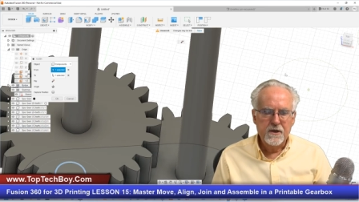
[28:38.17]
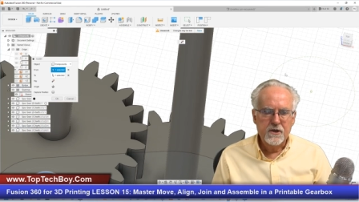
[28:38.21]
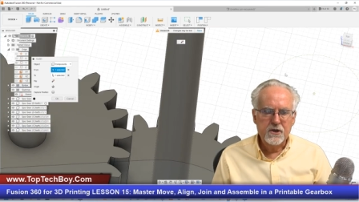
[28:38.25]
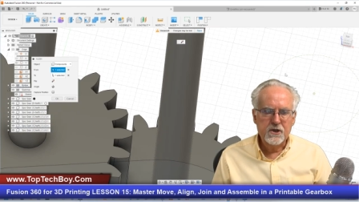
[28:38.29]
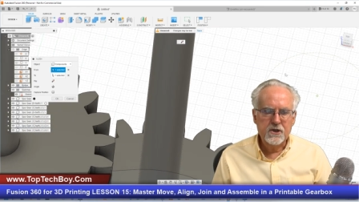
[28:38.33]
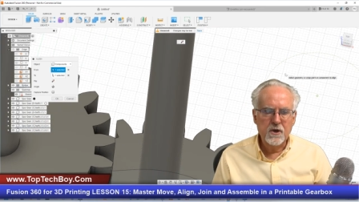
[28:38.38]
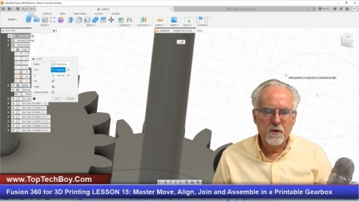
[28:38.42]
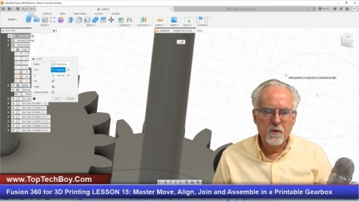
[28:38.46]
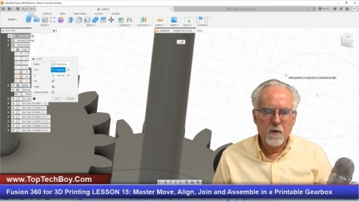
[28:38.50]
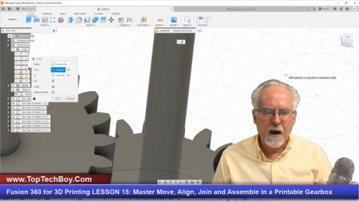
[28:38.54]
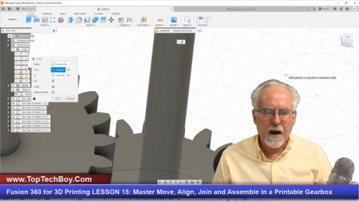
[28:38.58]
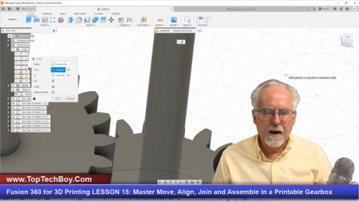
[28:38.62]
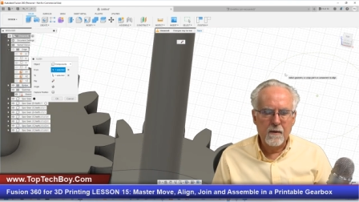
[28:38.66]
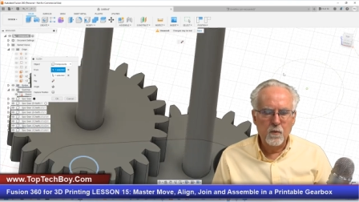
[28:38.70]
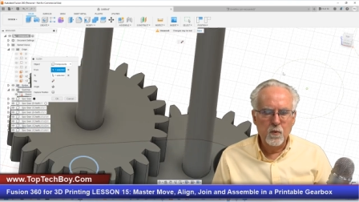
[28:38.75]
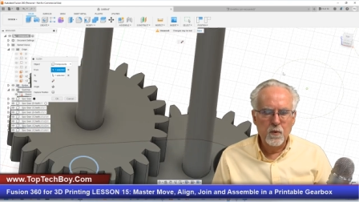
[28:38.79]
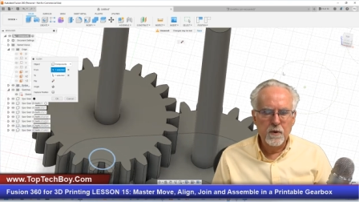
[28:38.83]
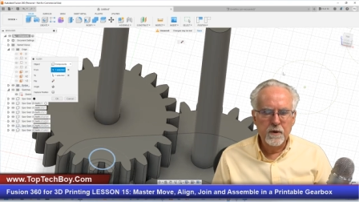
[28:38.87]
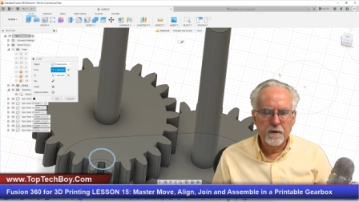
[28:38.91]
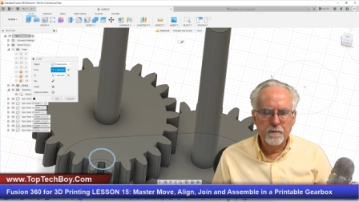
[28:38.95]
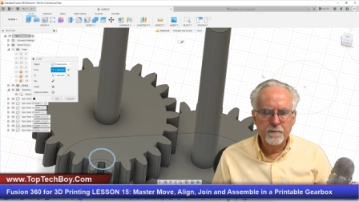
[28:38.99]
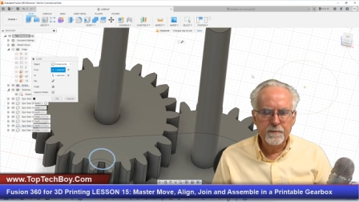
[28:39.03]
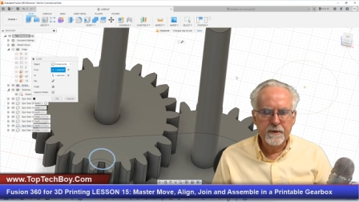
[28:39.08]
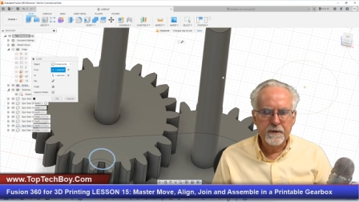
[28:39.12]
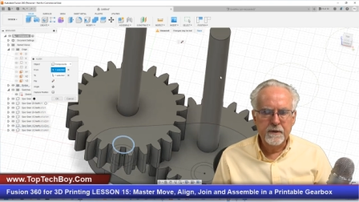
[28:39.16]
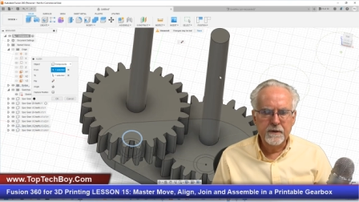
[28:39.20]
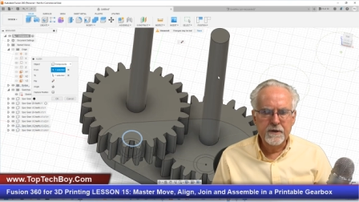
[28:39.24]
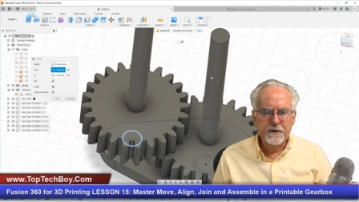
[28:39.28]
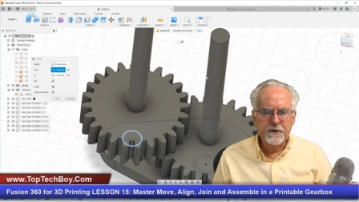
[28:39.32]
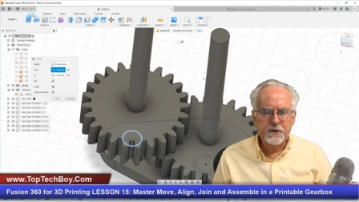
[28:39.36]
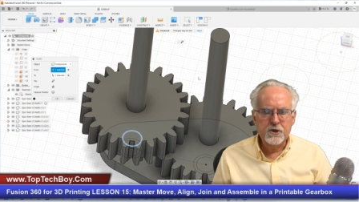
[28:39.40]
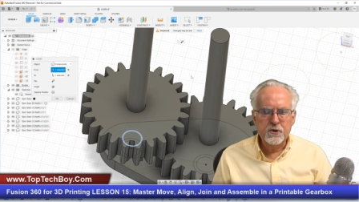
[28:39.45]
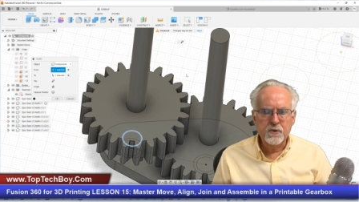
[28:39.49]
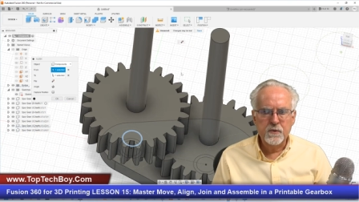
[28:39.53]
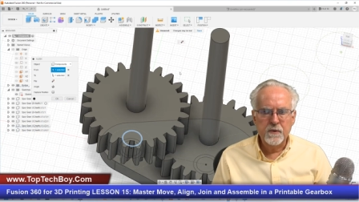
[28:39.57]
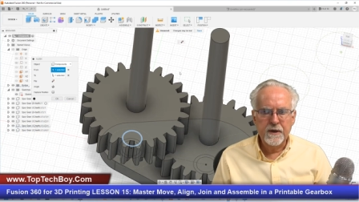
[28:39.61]
So I will build a
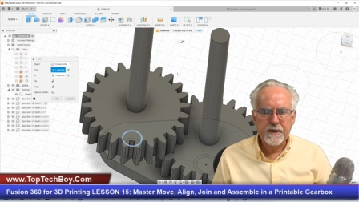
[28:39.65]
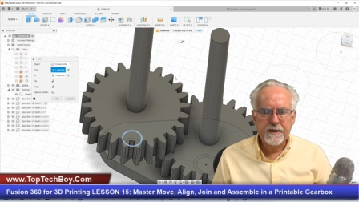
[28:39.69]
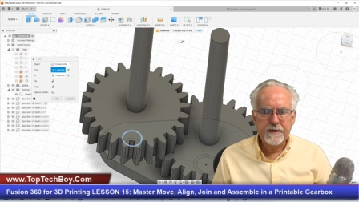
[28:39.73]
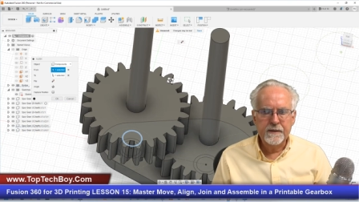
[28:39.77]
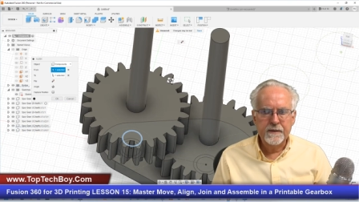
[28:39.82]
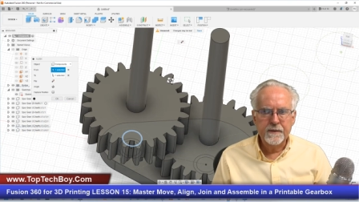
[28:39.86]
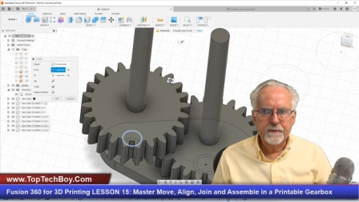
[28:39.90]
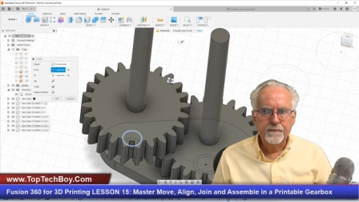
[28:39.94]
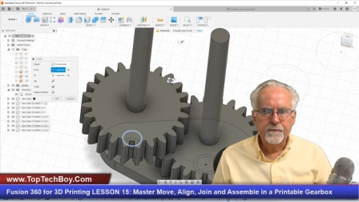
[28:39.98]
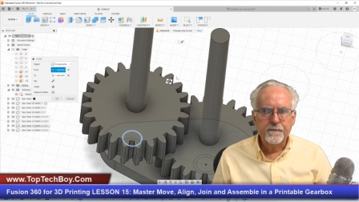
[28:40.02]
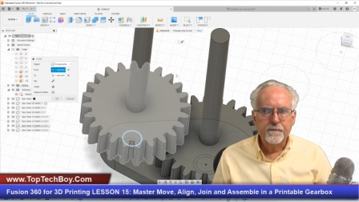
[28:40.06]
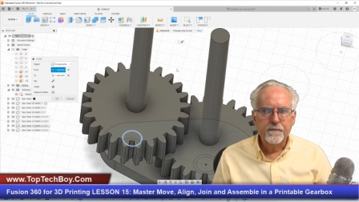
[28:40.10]
joint.